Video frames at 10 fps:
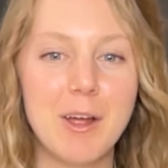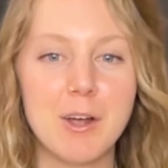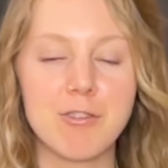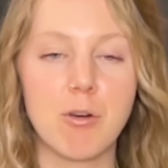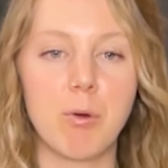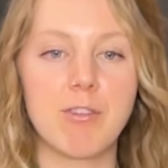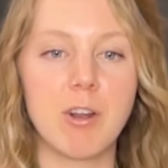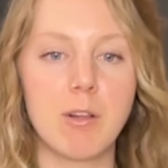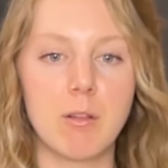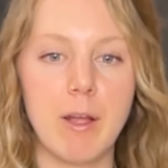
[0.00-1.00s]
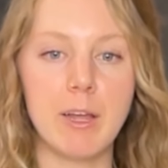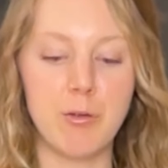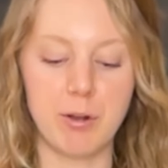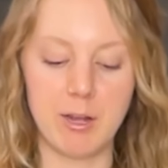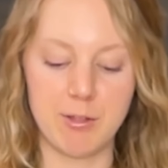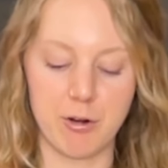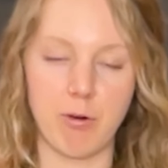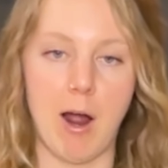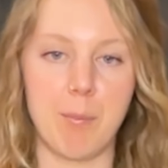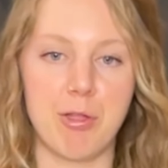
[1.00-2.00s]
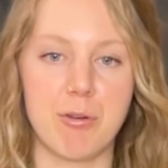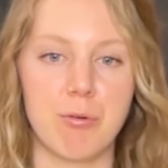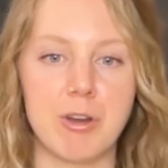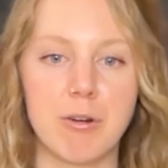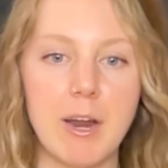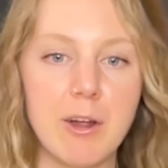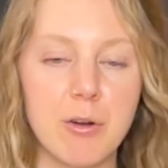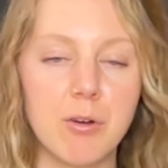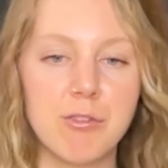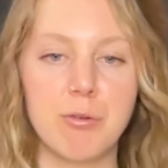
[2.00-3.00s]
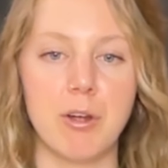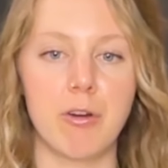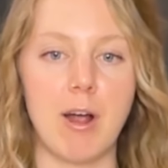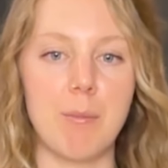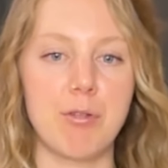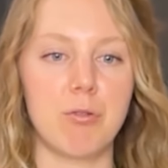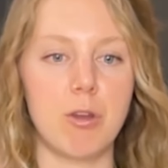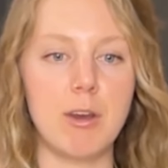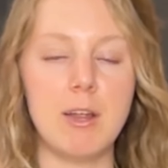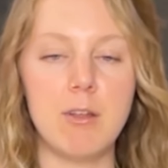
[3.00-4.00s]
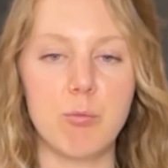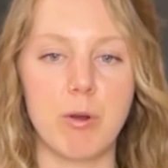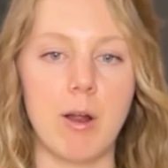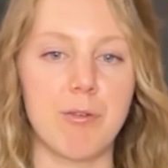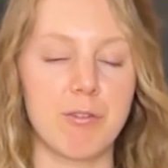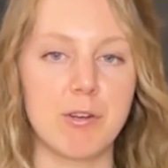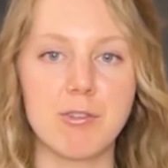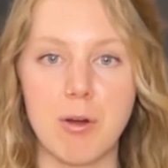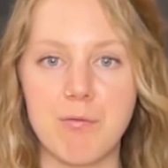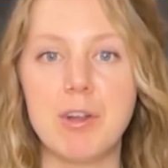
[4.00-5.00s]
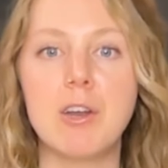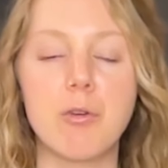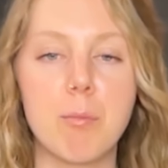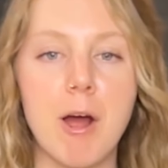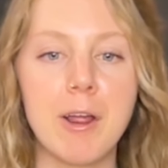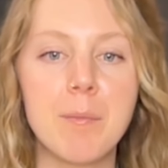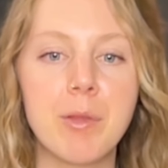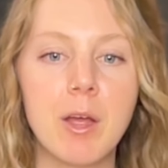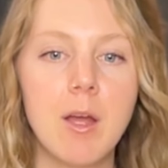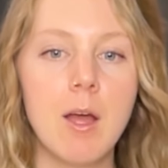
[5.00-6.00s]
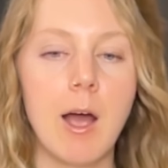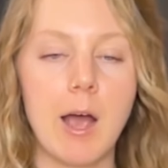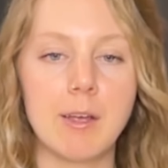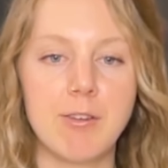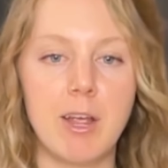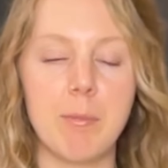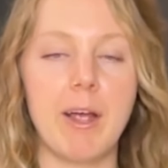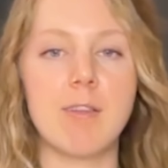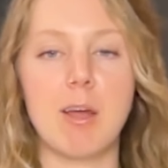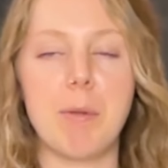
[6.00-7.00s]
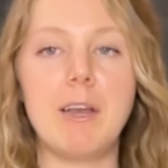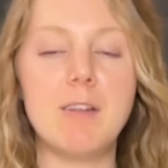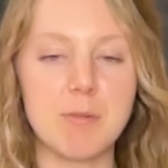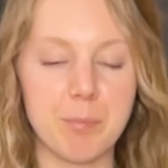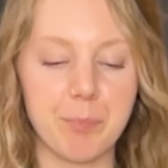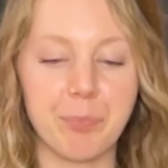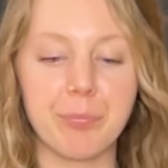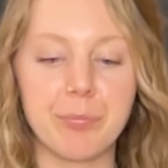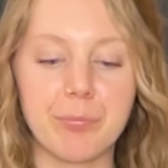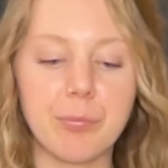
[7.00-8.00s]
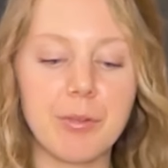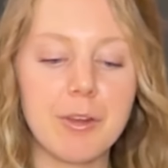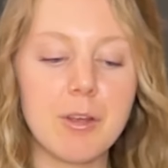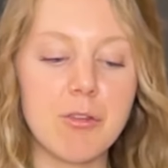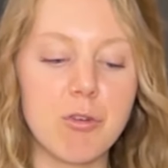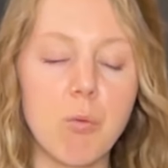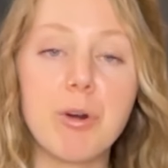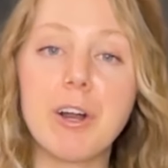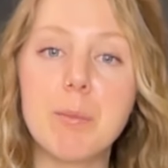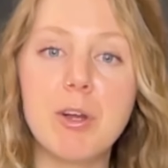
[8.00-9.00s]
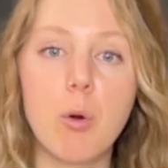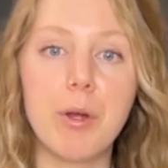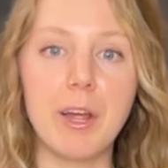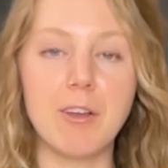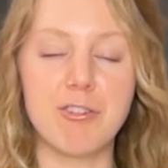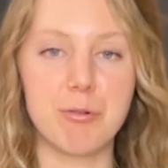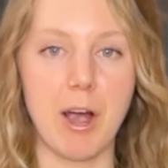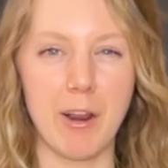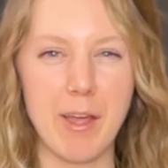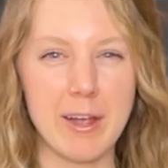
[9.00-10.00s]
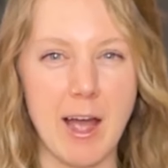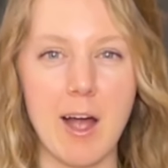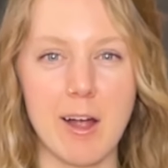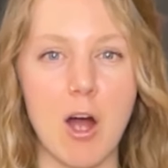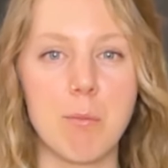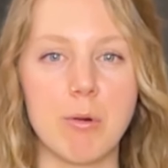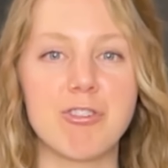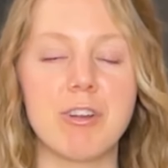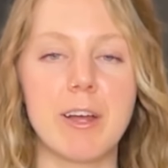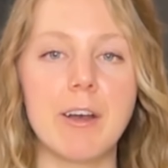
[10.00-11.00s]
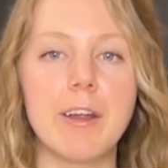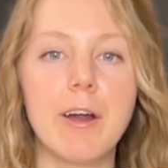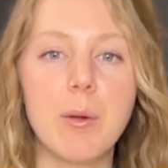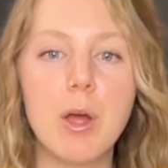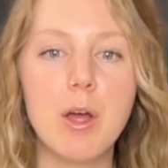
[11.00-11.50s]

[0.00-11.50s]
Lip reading: So what it's going to look like, you can either grab through your ankles, you can grab through the knees, whatever feels comfy in your body. I like to keep my hands at my knees. So we're going to be going into kind of that cat-cow motion again here.